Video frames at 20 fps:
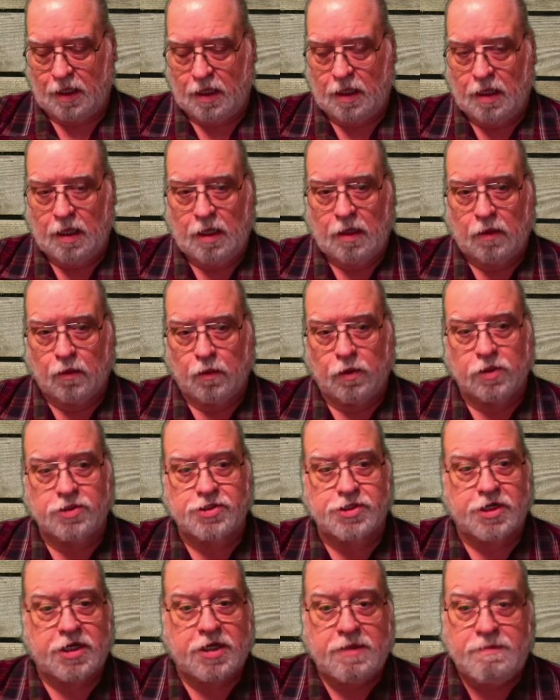We'll
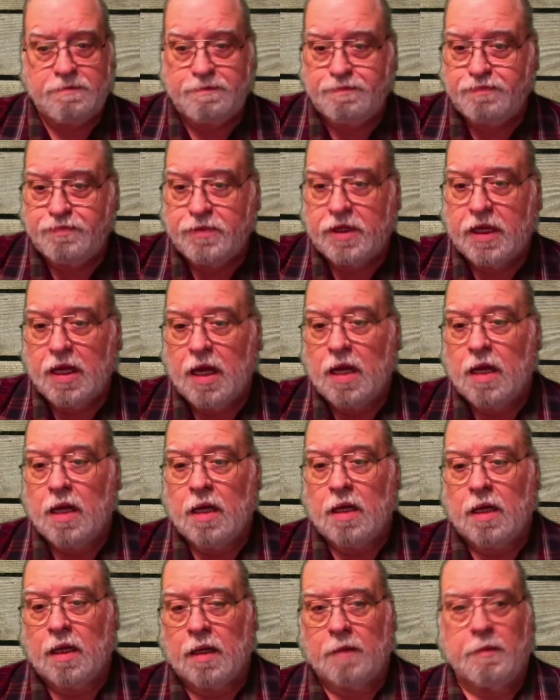see.
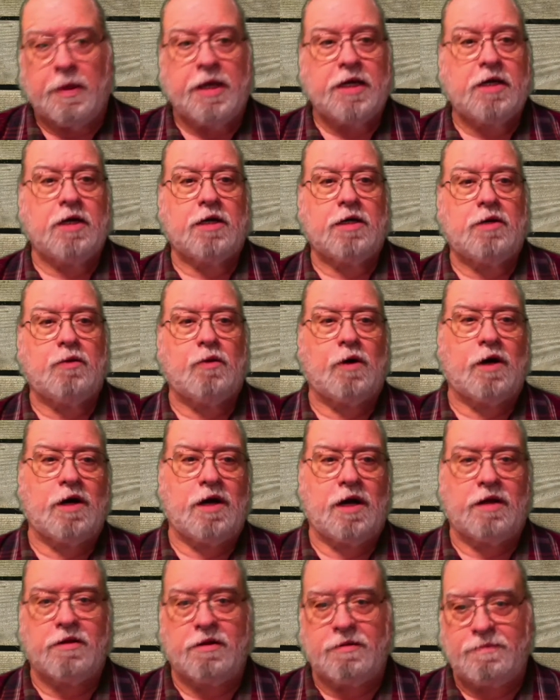Be good to one
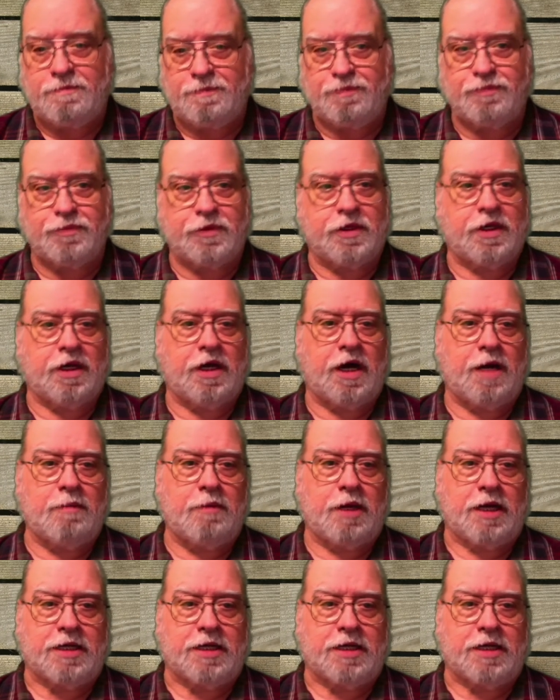another, and God bless.